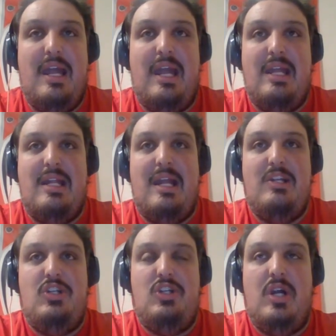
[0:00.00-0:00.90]
And it
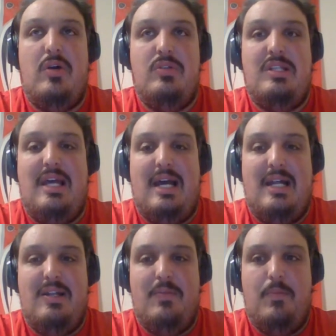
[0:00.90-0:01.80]
shows
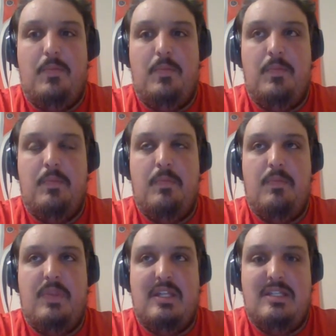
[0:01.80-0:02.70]
that
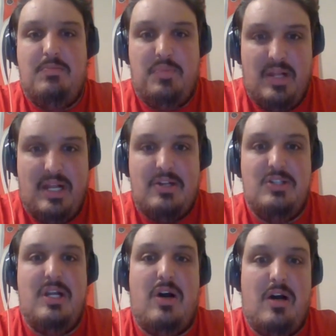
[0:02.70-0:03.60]
the players
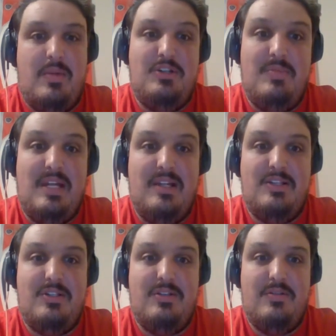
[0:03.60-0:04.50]
know how much it
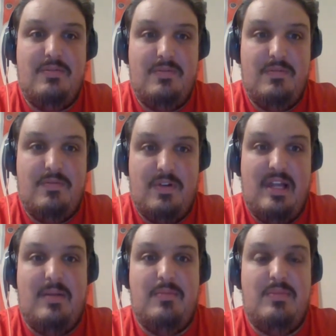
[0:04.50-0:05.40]
means for
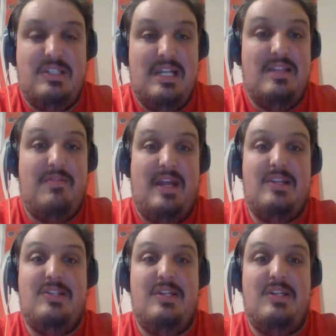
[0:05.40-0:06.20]
them seeing the fans